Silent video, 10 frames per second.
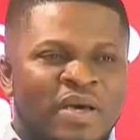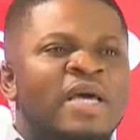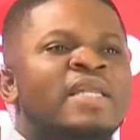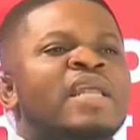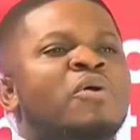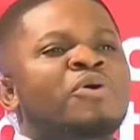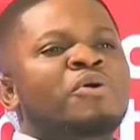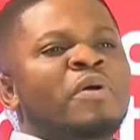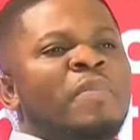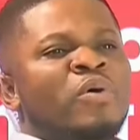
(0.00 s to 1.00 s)
And then we
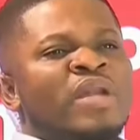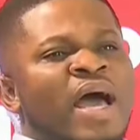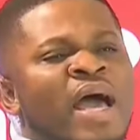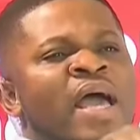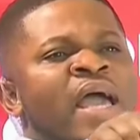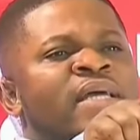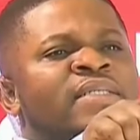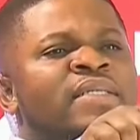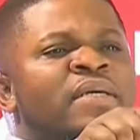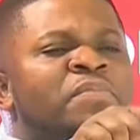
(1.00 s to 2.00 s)
don't know now. And
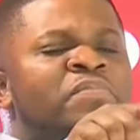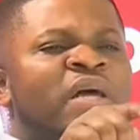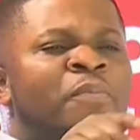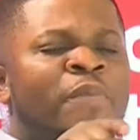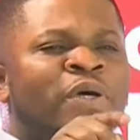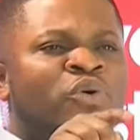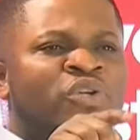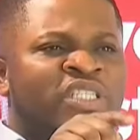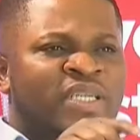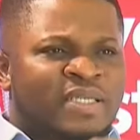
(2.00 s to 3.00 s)
see, Napo is what
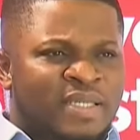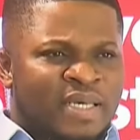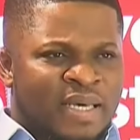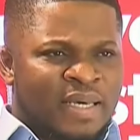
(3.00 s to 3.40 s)
she said.